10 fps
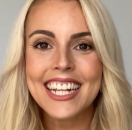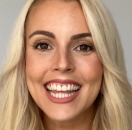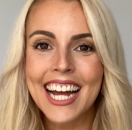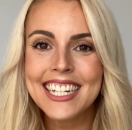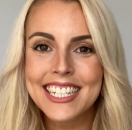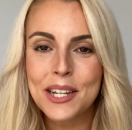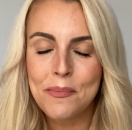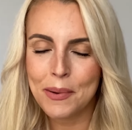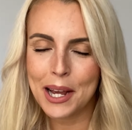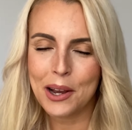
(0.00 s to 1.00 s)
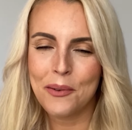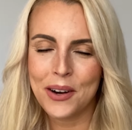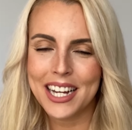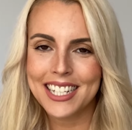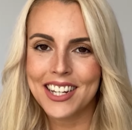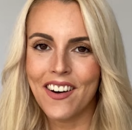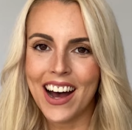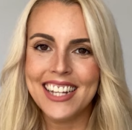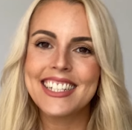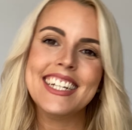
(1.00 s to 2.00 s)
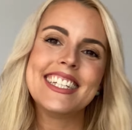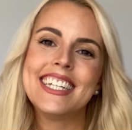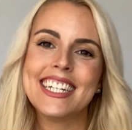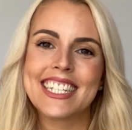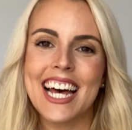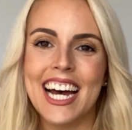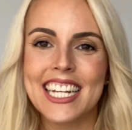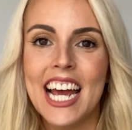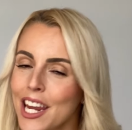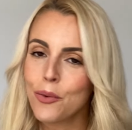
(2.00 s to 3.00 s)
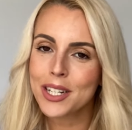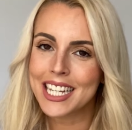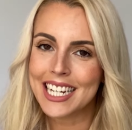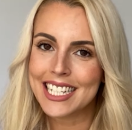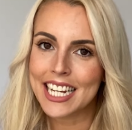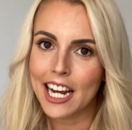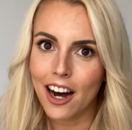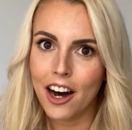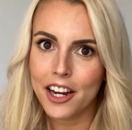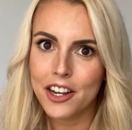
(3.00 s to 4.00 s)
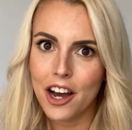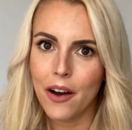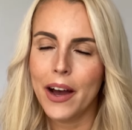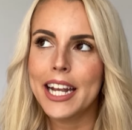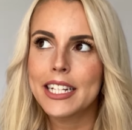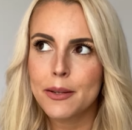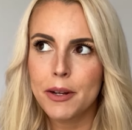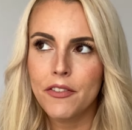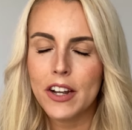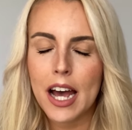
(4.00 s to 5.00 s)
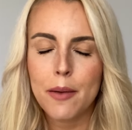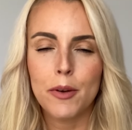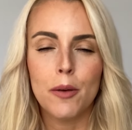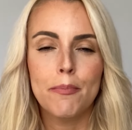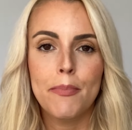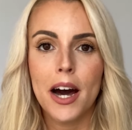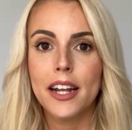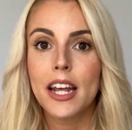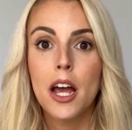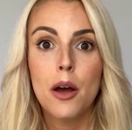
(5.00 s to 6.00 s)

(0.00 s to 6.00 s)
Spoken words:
Tan simple como eso. As easy as that. It wasn't easy, I know, and it's a bit of a nightmare, but